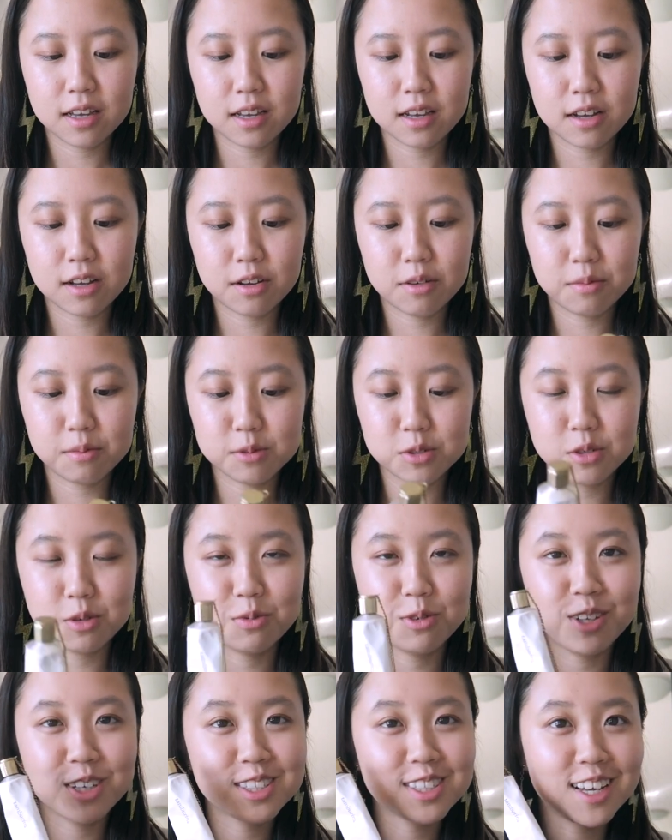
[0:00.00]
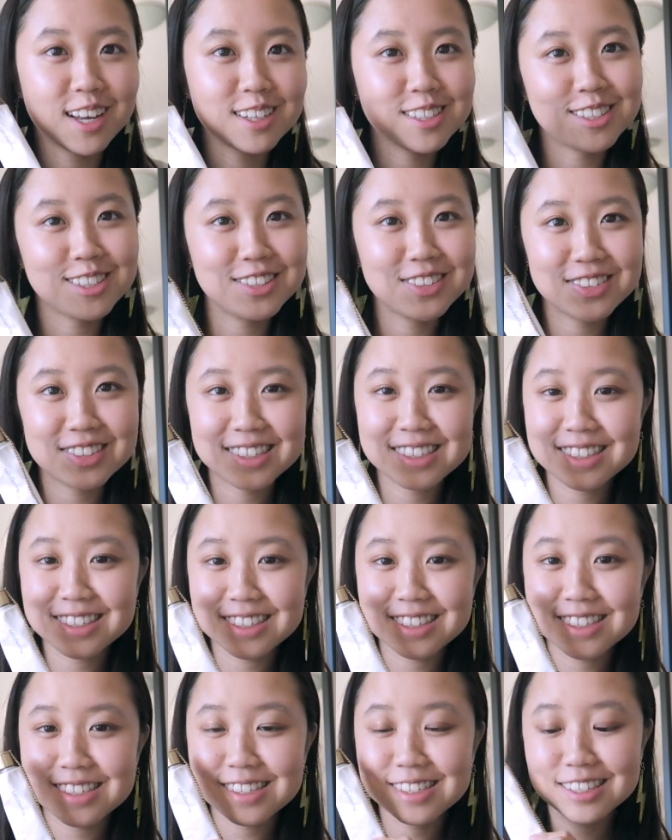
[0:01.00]
Um, so I'm really excited to use
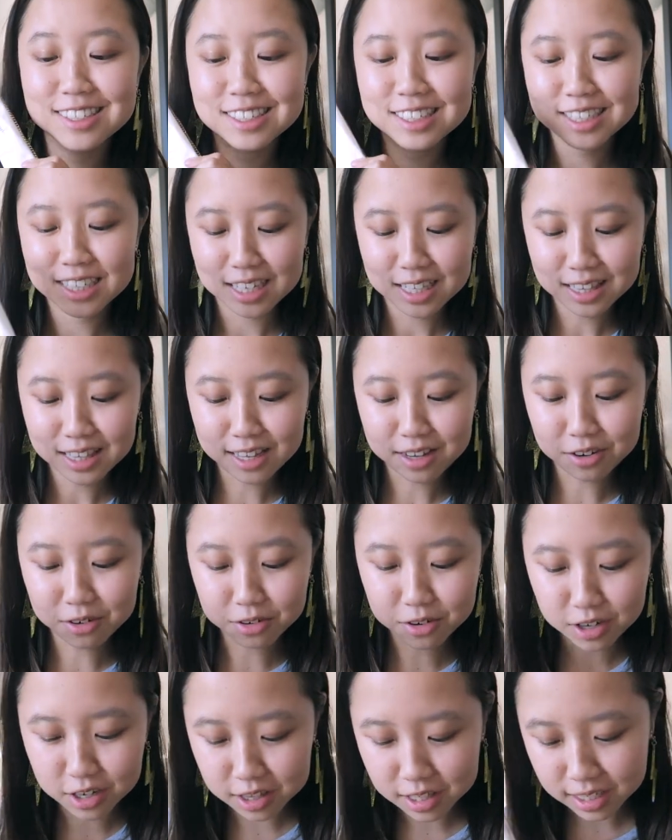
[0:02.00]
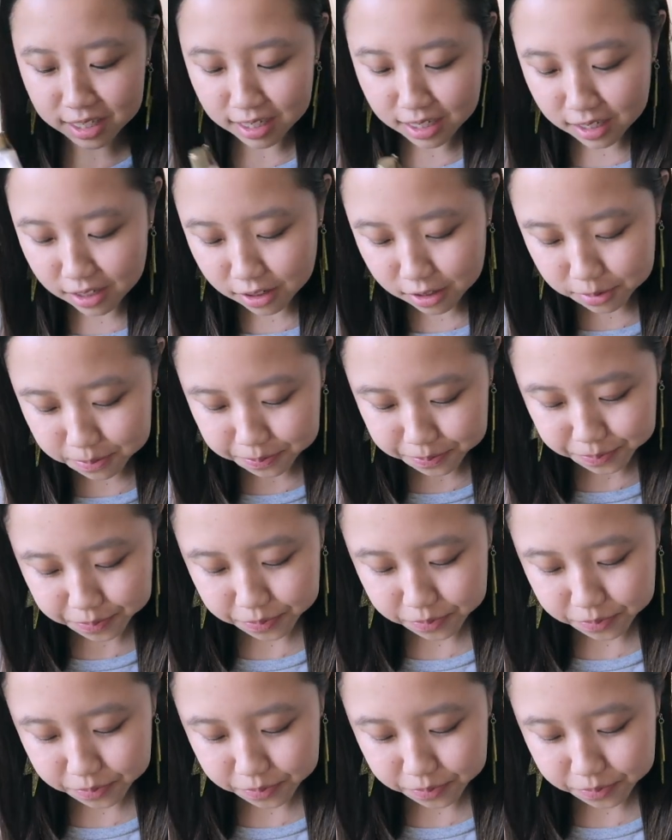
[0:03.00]
this later on in the year.